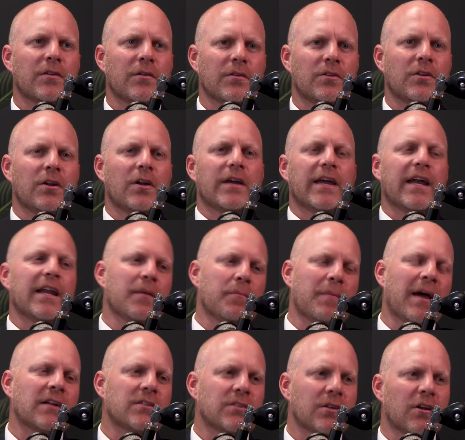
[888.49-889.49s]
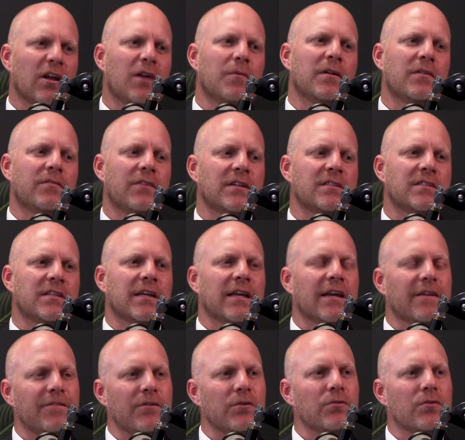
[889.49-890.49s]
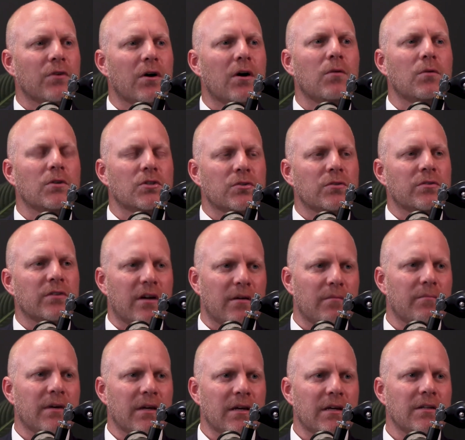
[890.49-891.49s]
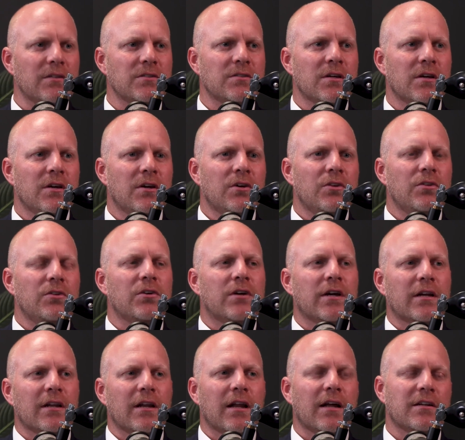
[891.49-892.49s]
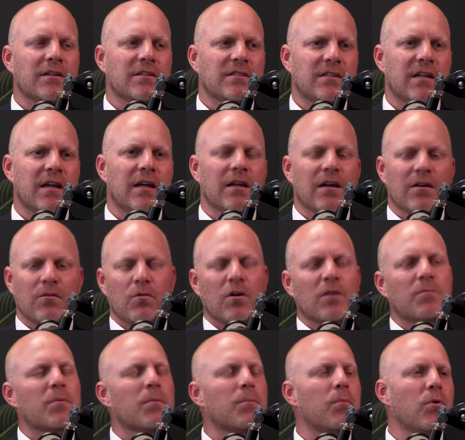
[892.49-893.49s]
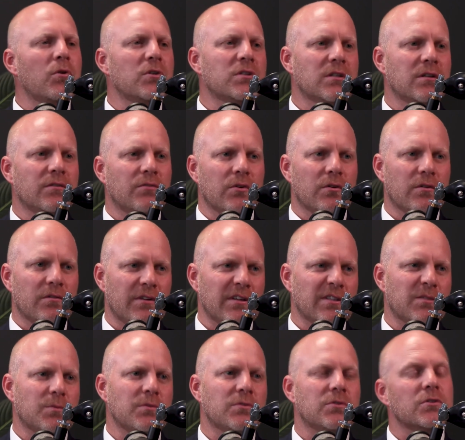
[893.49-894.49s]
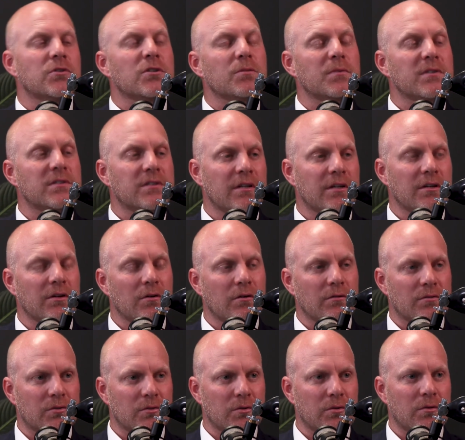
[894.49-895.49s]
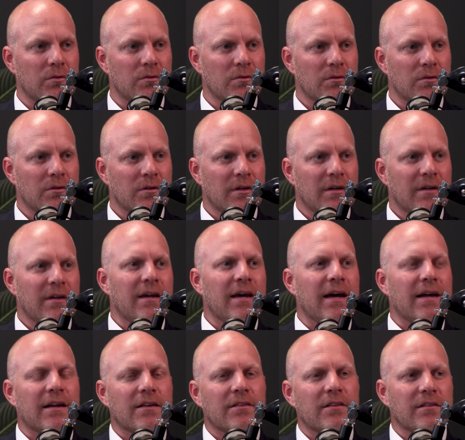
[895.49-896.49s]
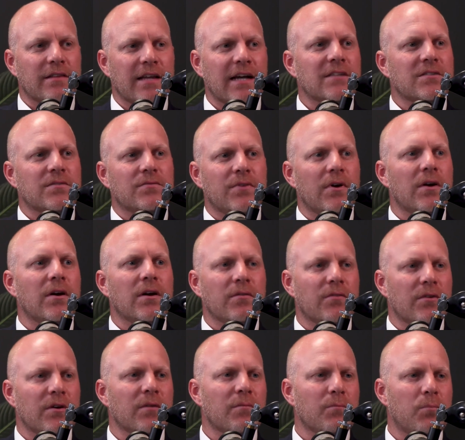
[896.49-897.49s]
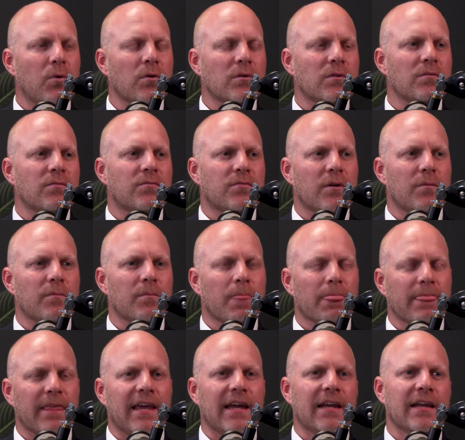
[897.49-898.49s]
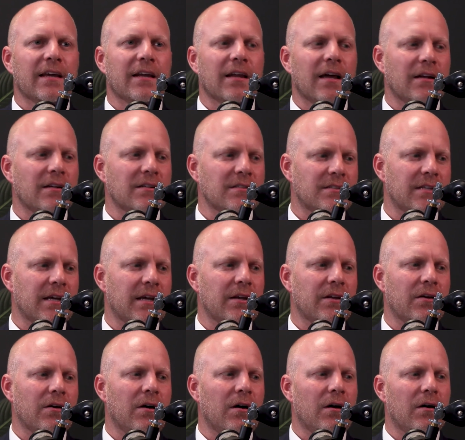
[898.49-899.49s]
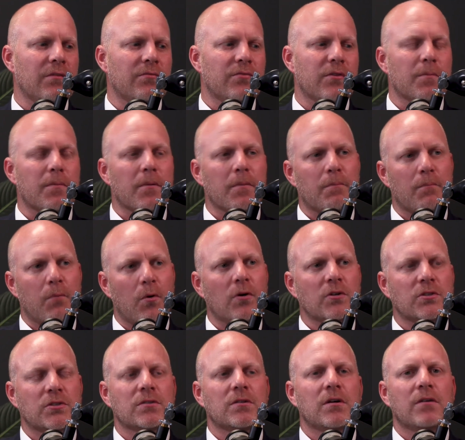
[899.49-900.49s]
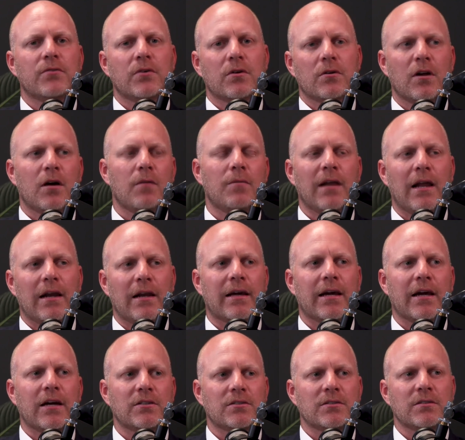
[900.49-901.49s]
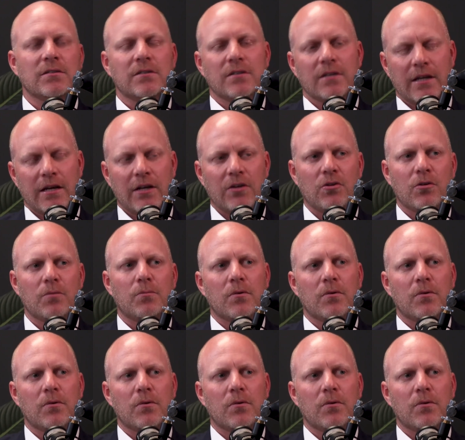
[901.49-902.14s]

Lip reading: that, getting back to global investing, if you know what your number is, you get an understanding of what proportion of your investments you should be sending offshore. And I think that's very, very important from getting an understanding of the proportion of your global allocation in your